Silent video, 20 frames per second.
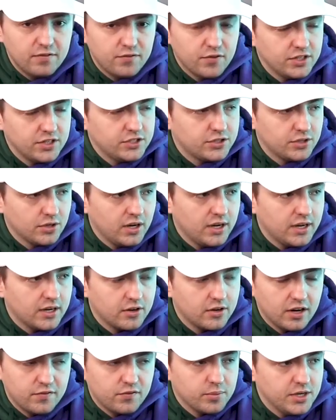for Detroit,
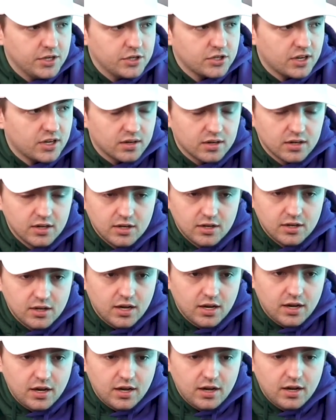great for Michigan.
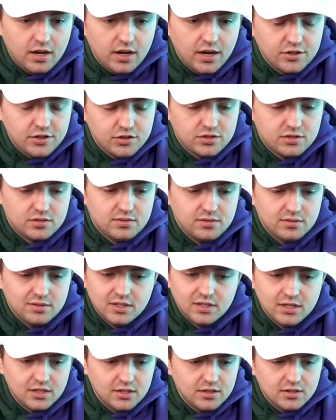Yeah.
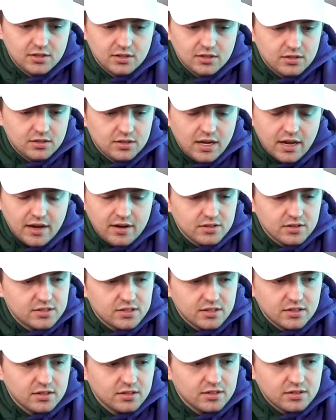Niners,
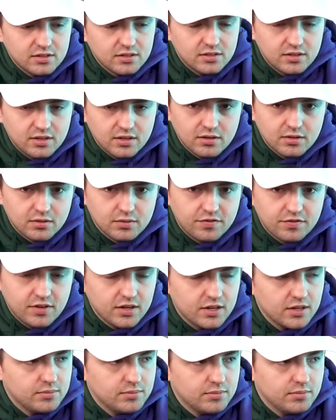they're a
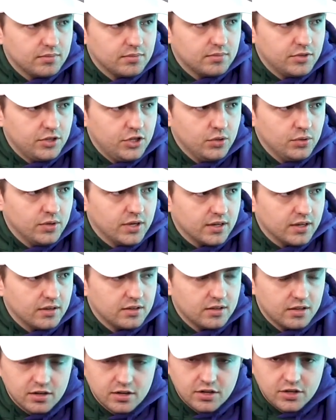fucking unit.
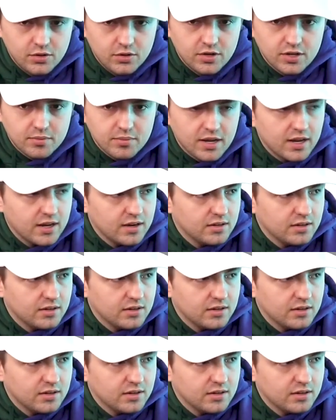They're a unit, man.